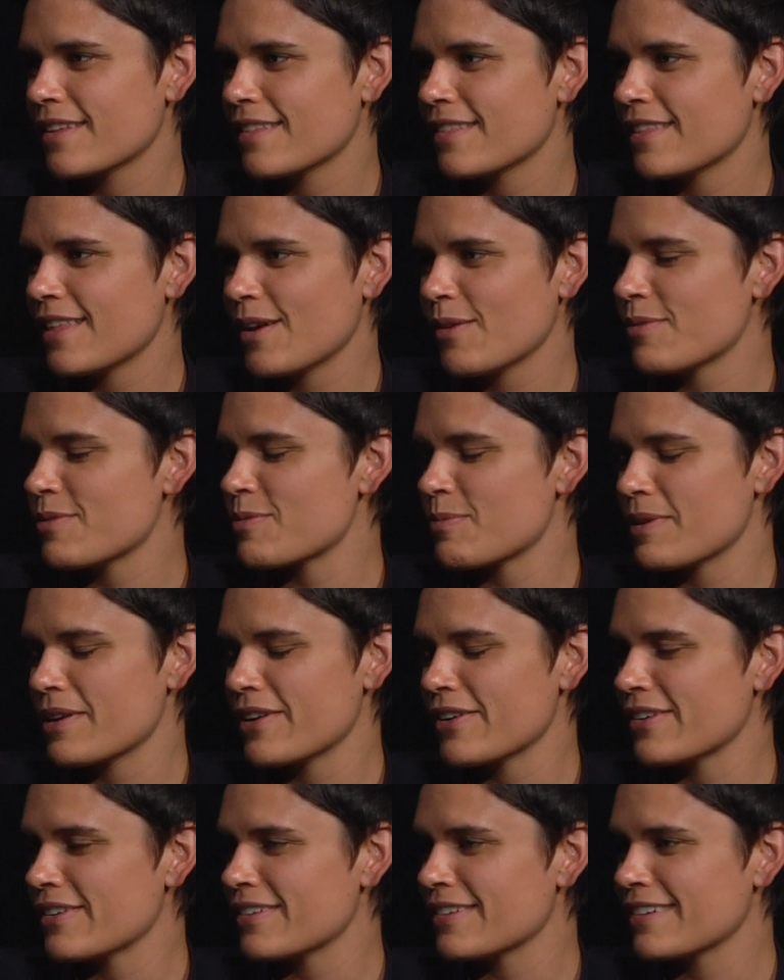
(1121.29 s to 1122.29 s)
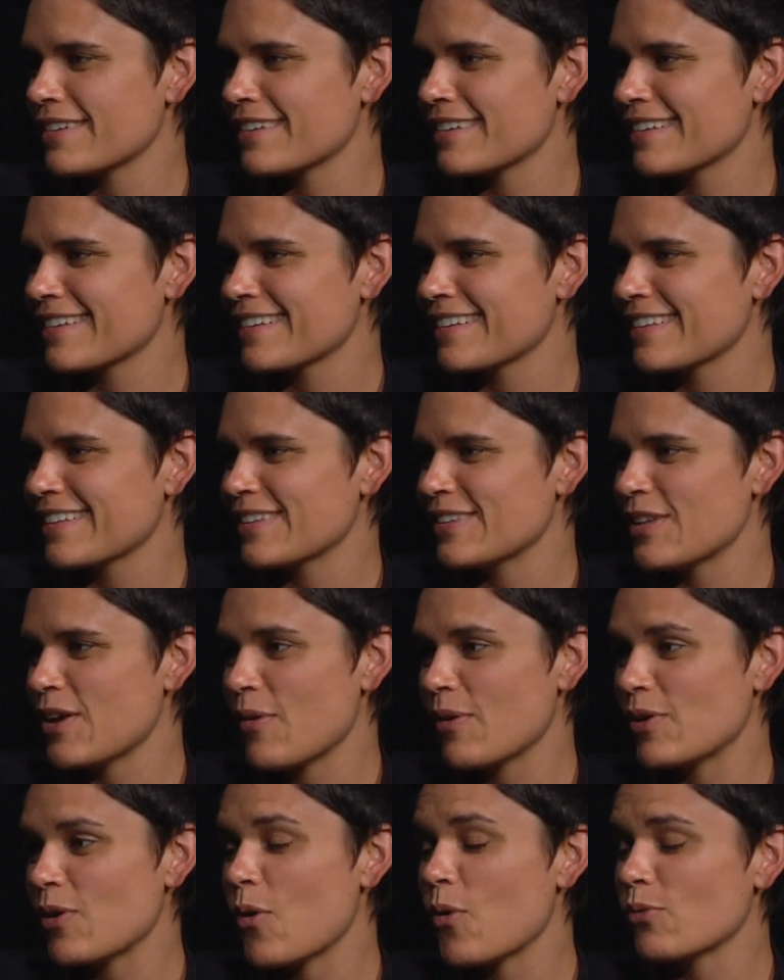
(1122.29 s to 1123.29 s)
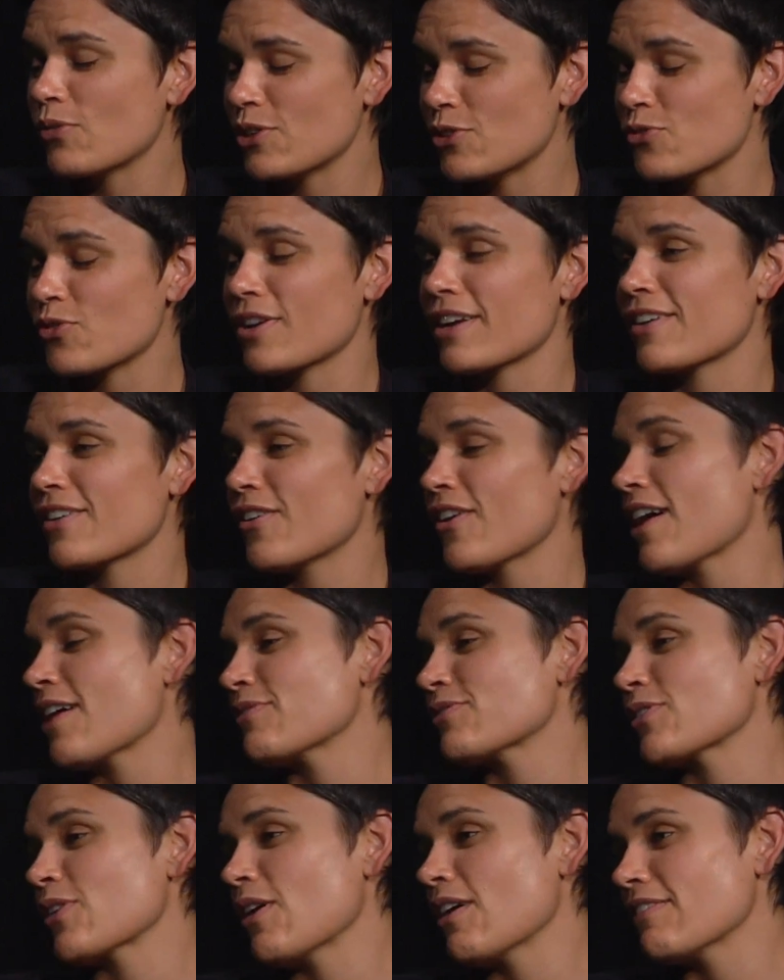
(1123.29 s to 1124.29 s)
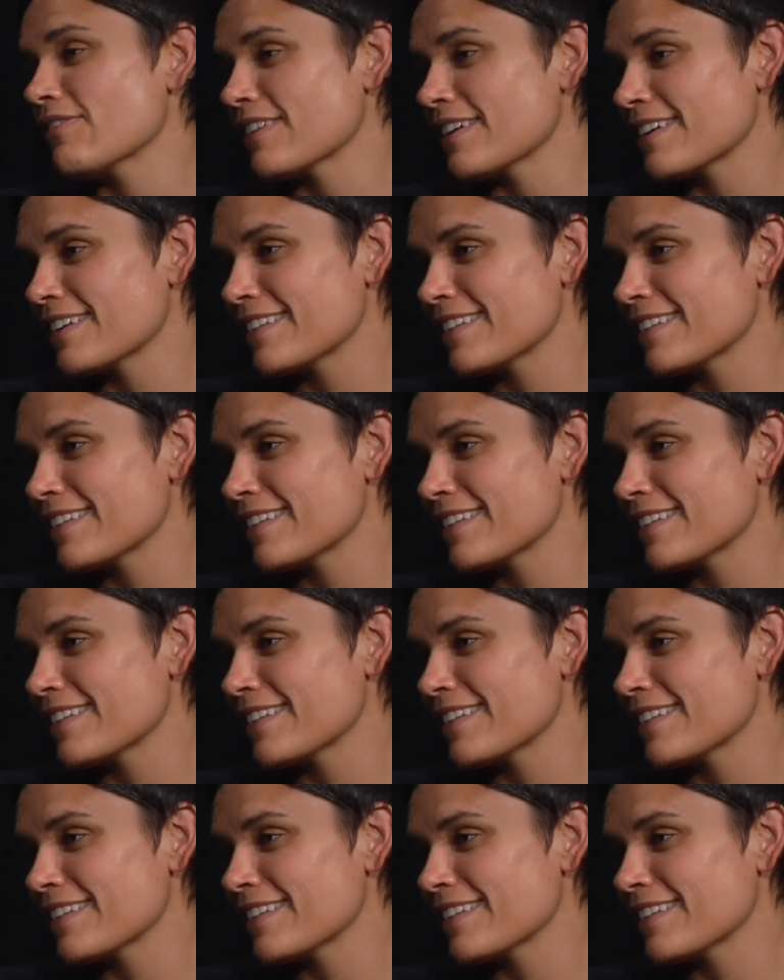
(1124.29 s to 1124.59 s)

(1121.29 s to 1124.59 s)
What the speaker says: That was weird. Now I only drink craft coffee.